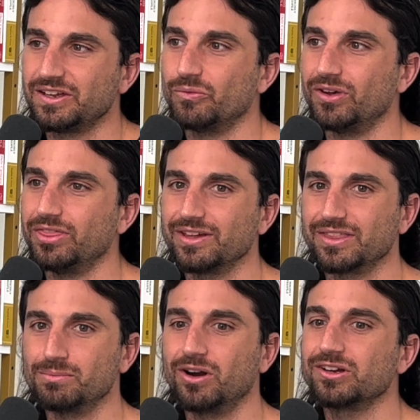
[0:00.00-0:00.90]
And one thing
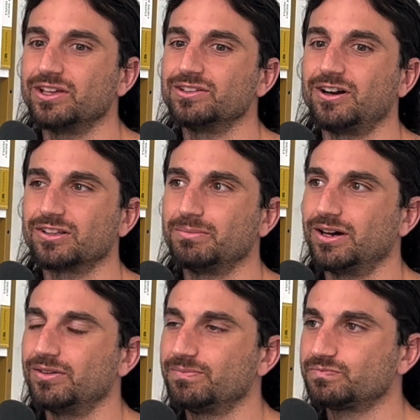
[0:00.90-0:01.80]
that Mark and I talked
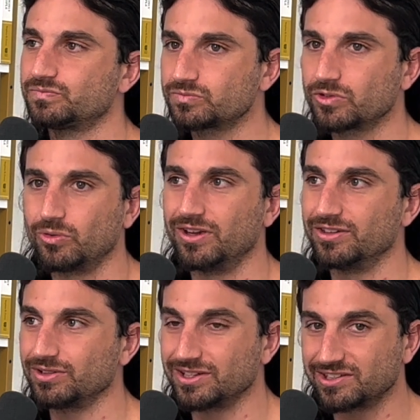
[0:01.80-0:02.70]
about
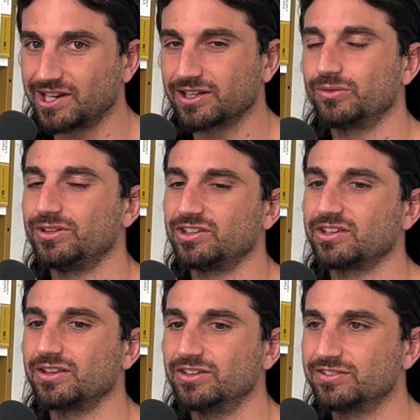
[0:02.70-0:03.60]
was exactly what he
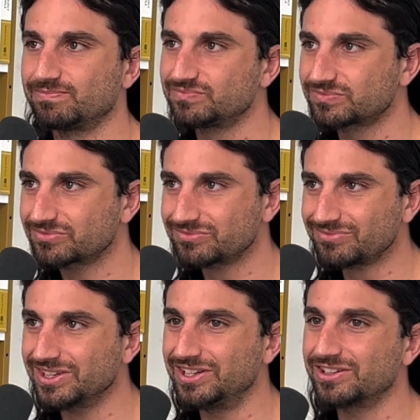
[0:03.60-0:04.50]
said is
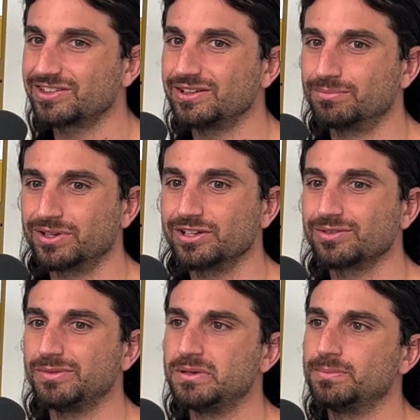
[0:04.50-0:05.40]
he gets to bring
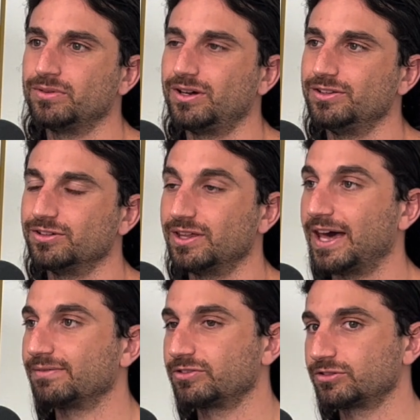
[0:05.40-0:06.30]
so many people on to the
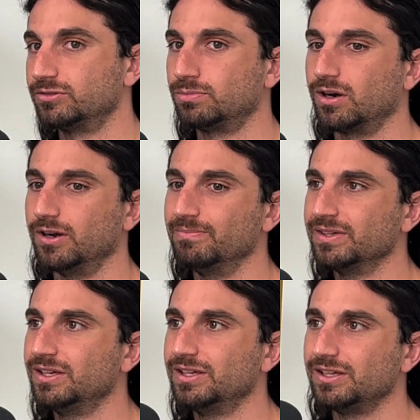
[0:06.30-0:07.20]
After Skool
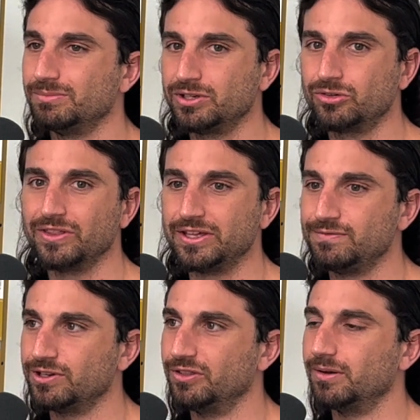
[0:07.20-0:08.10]
part. It'd be cool to
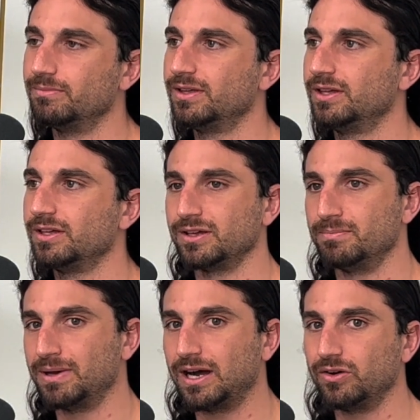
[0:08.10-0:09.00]
interview them
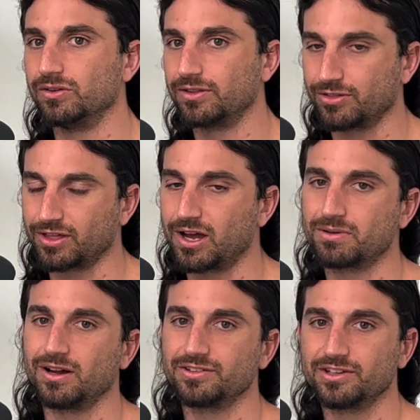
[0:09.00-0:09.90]
about their thought
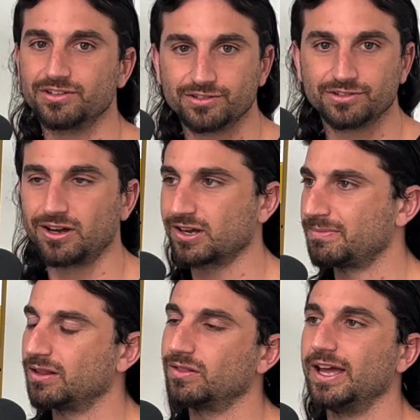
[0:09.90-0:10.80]
process, just talk
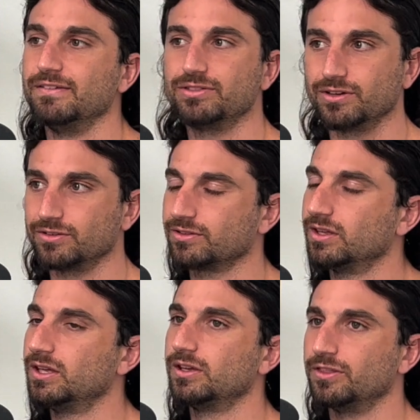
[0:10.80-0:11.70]
about life, their
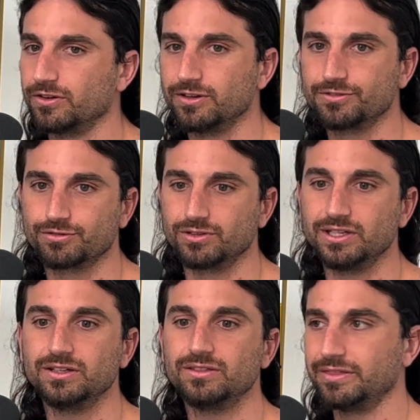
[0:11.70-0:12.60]
their
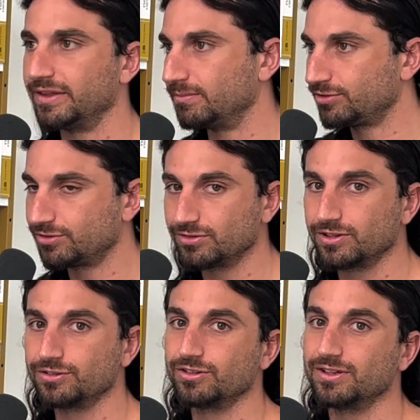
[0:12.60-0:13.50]
history, them shoot
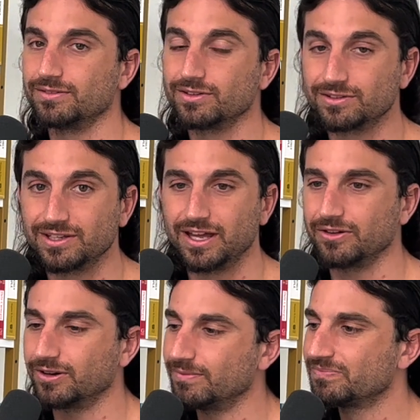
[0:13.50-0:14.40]
the shit
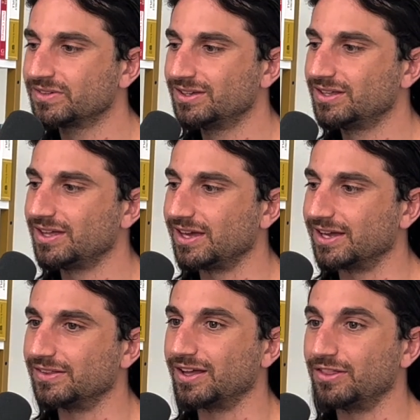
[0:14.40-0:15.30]
together
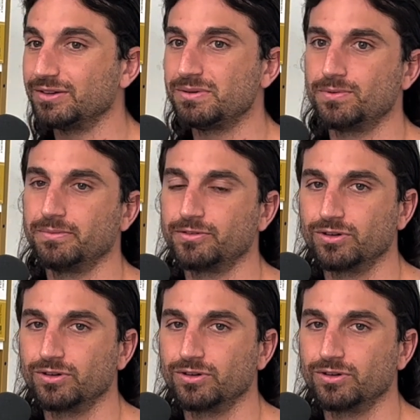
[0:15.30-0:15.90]
and I think people will be